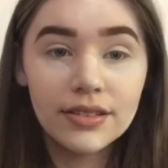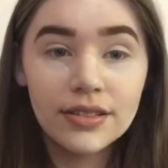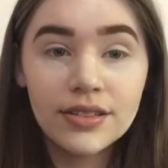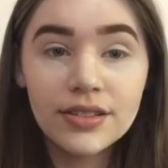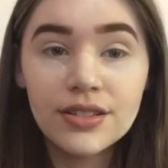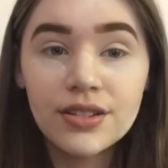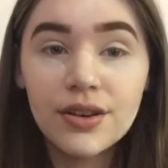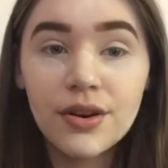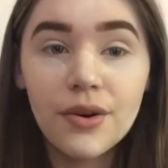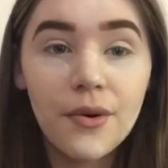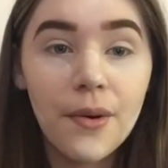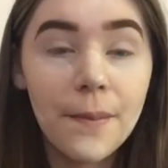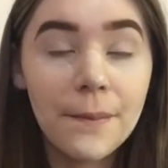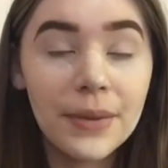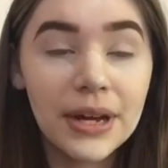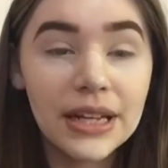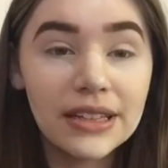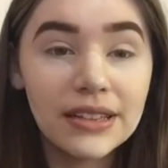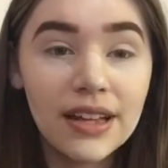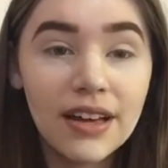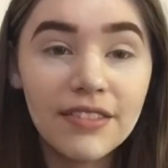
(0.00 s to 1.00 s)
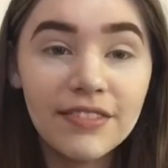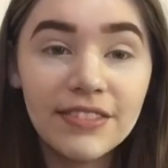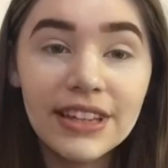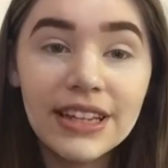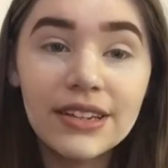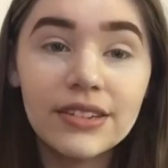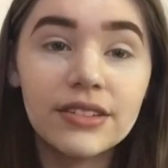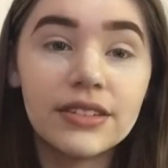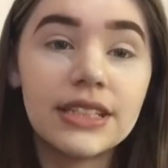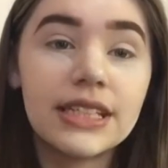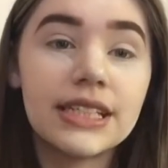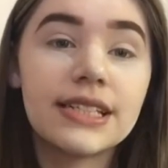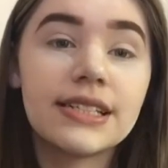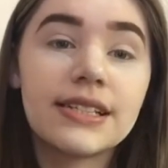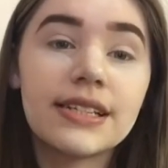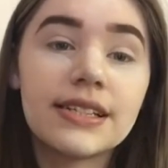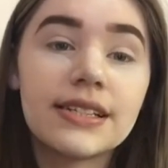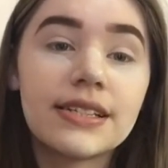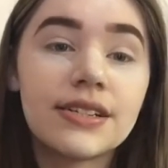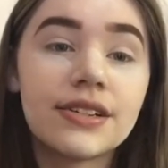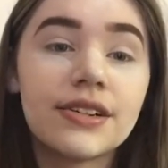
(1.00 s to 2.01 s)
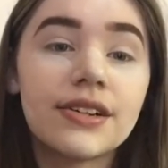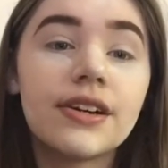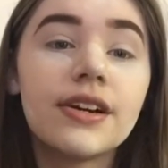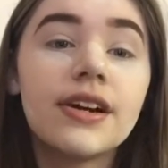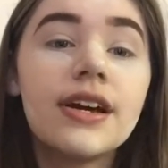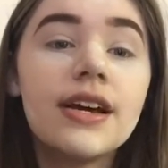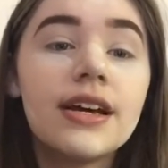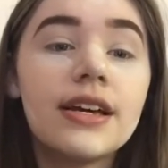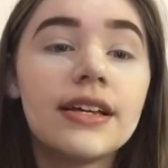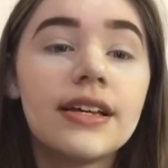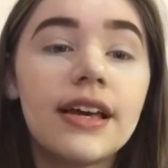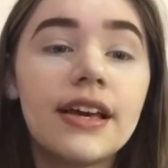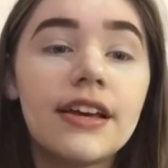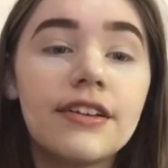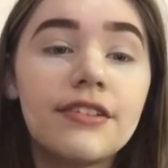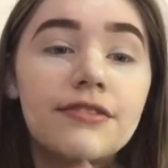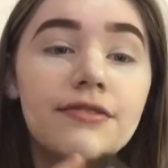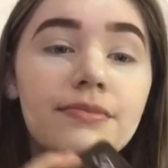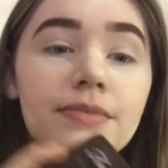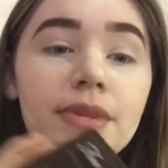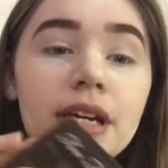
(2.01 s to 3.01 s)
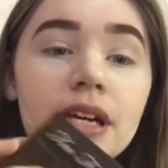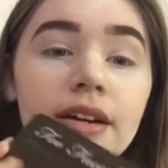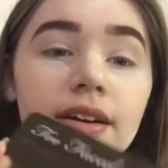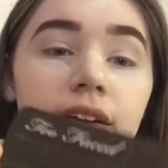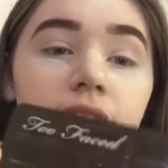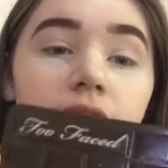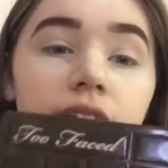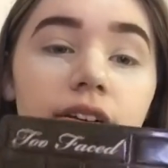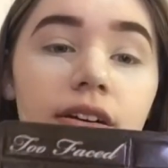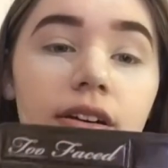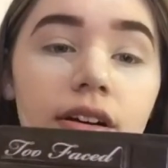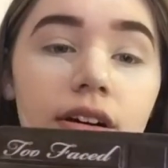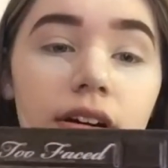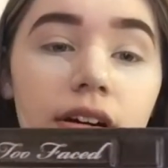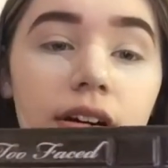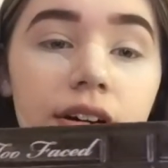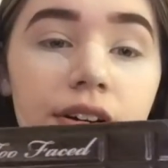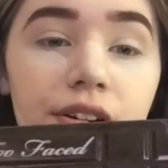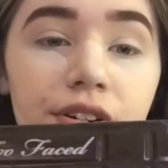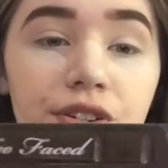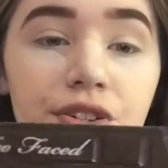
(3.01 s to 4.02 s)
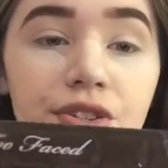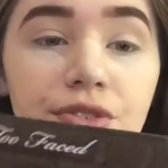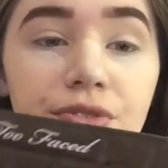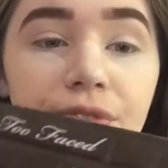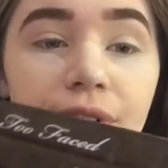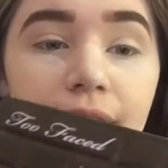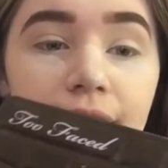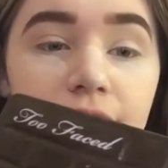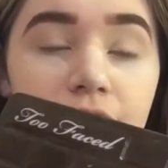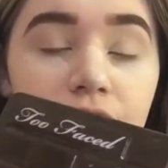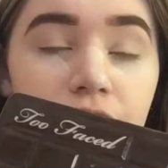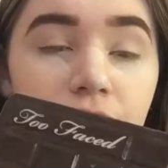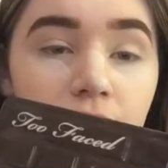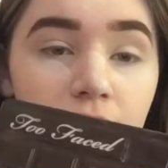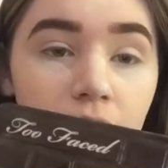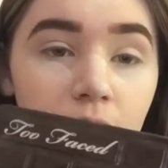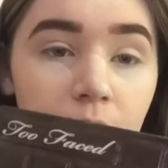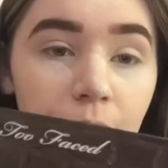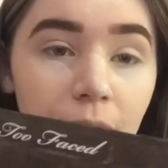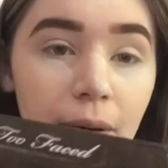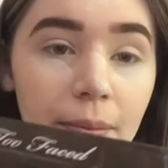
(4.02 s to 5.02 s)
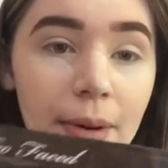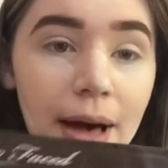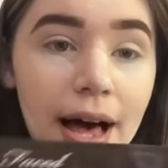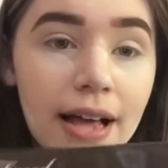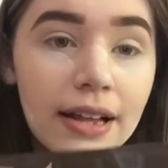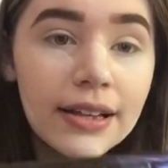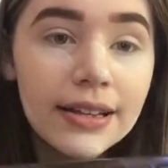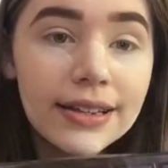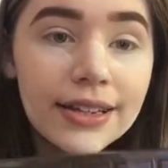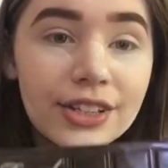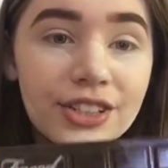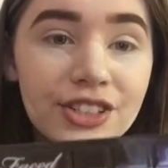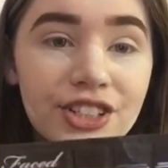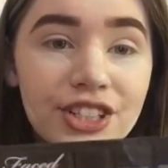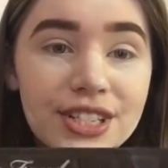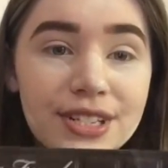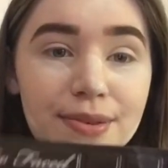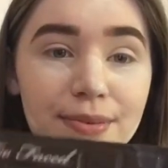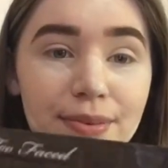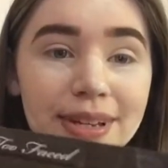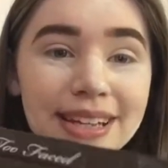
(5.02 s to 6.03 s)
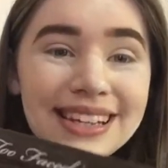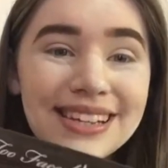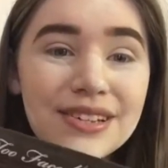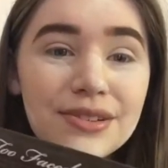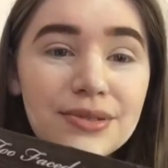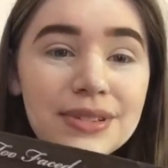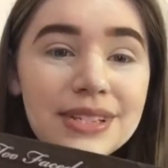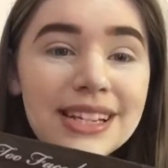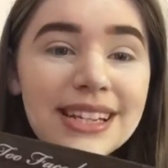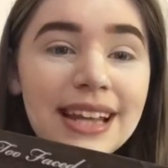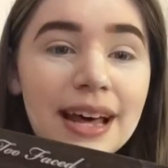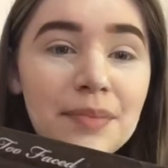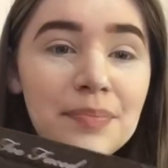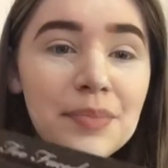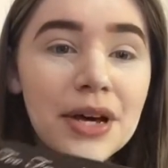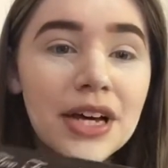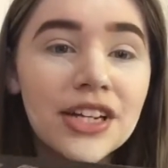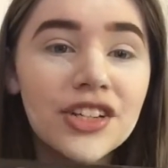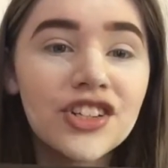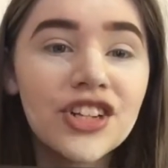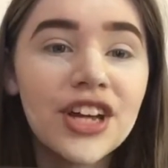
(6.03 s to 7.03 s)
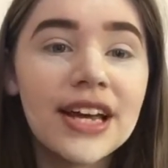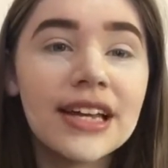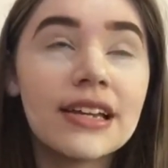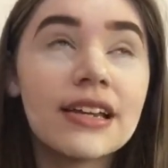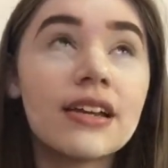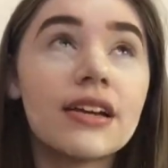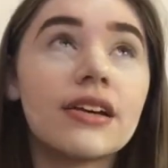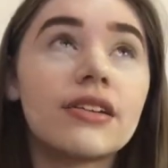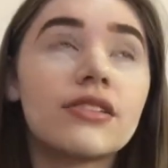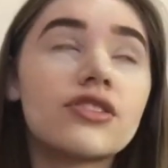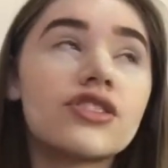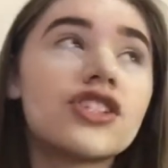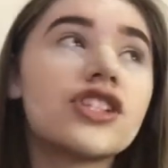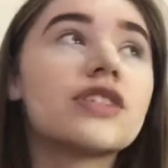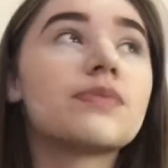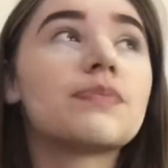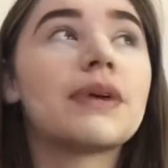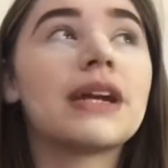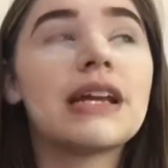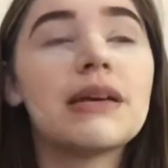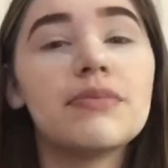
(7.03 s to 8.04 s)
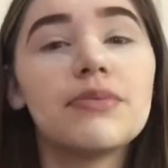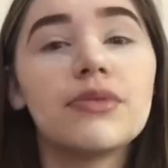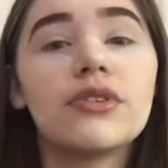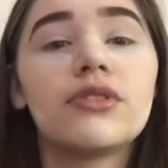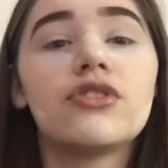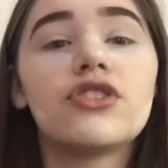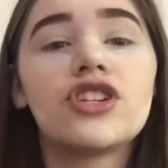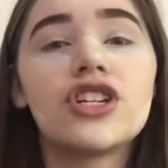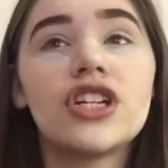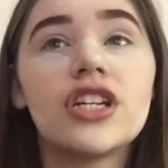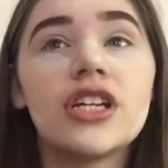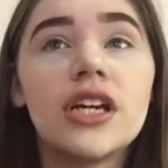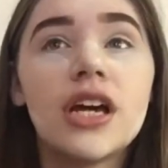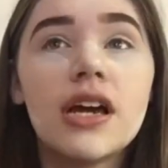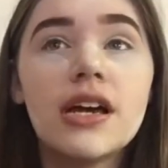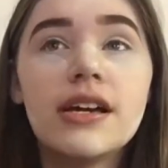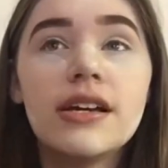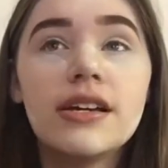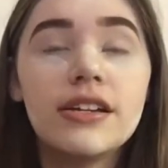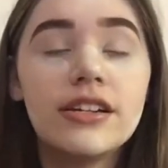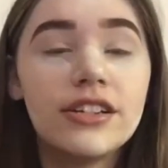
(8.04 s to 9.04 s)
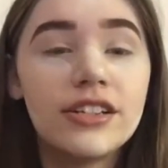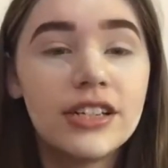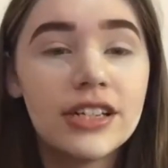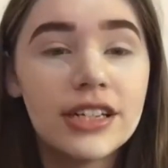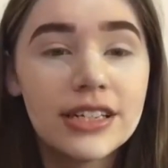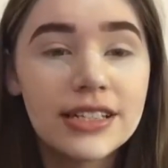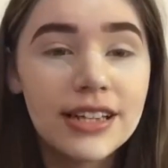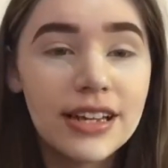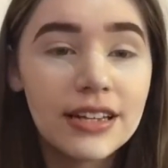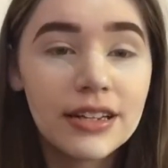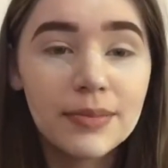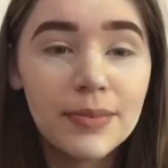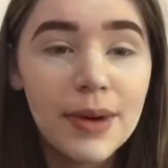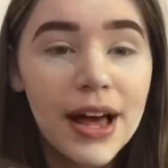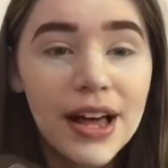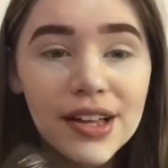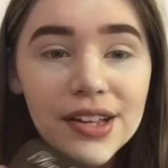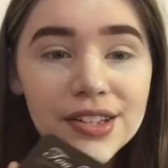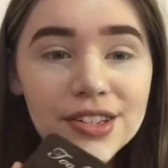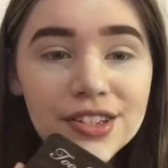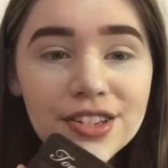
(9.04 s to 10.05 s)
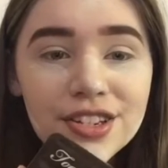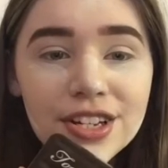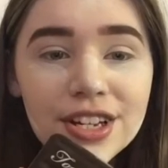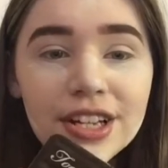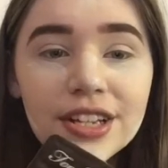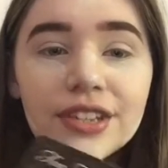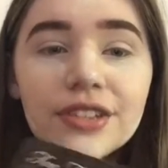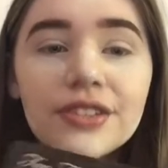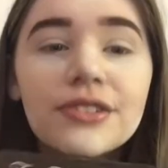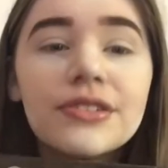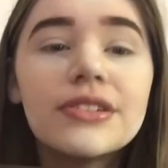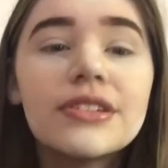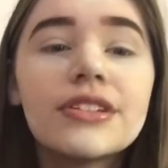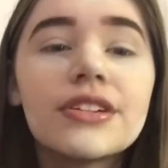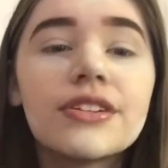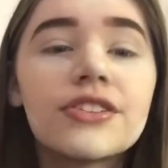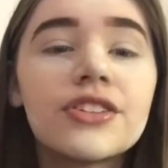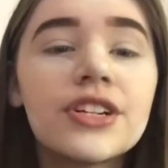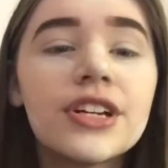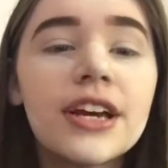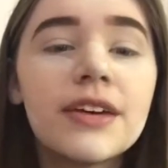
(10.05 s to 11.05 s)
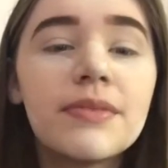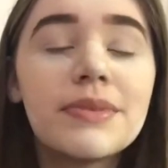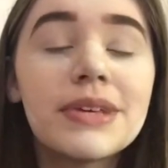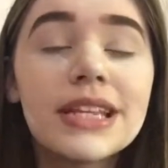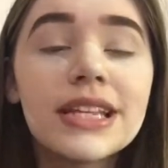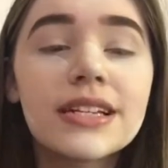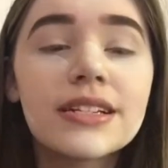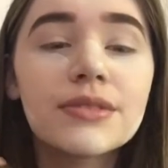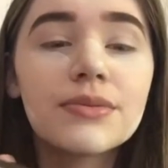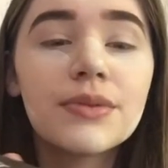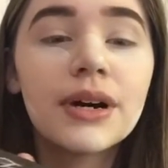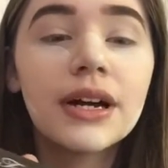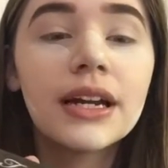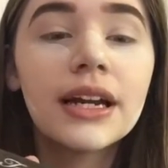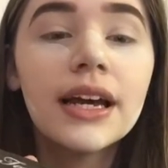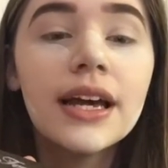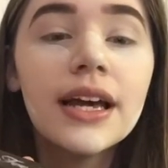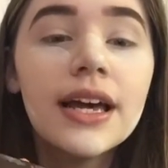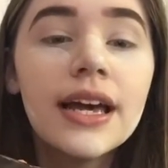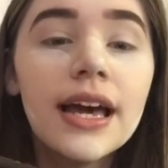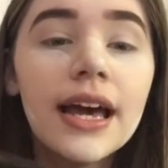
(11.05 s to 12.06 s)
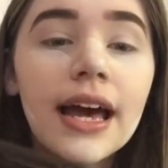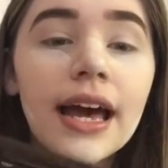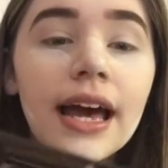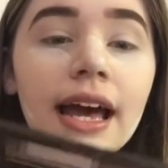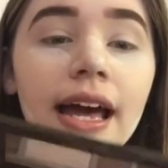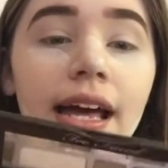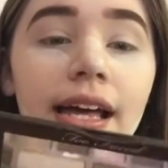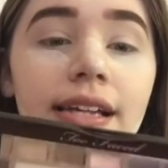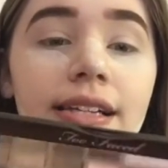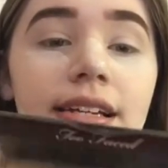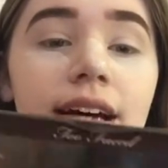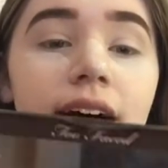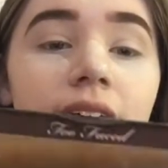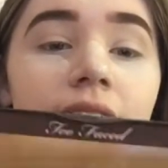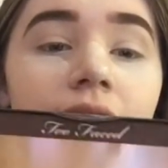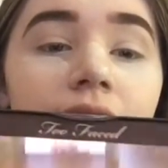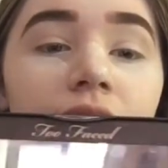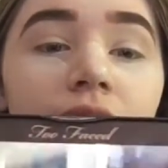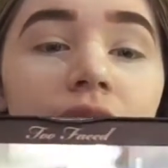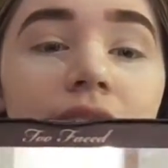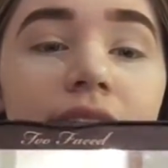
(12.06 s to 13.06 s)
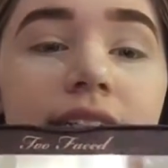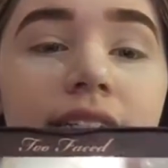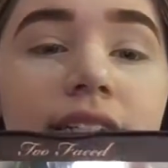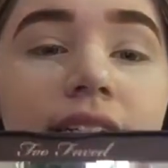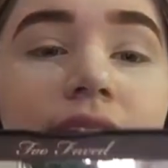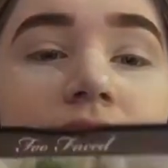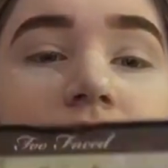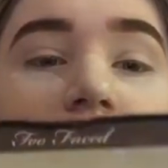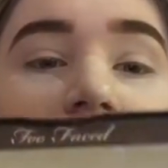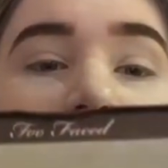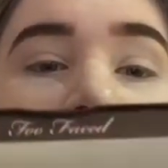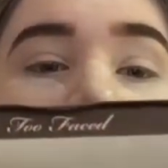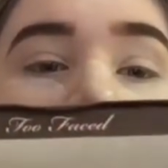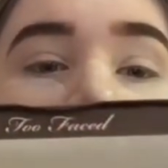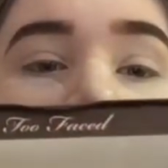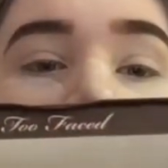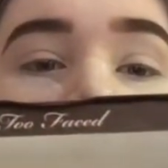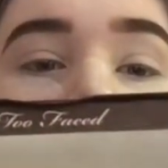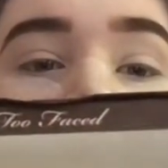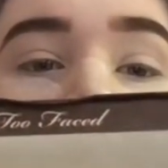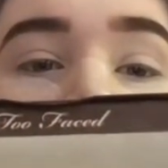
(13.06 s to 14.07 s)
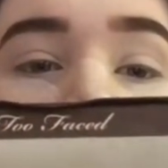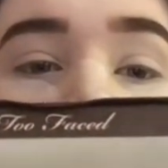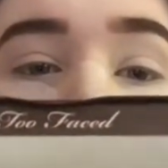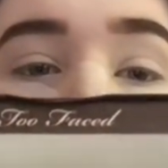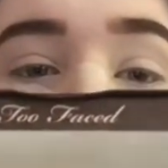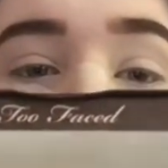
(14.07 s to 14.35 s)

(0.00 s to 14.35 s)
So my lovely oldest sister gave me her Too Faced chocolate bar palette because she doesn't really use it that much, and you know, she's pretty bougie. She has other palettes she can use, so she gave me this one, and I honestly love this so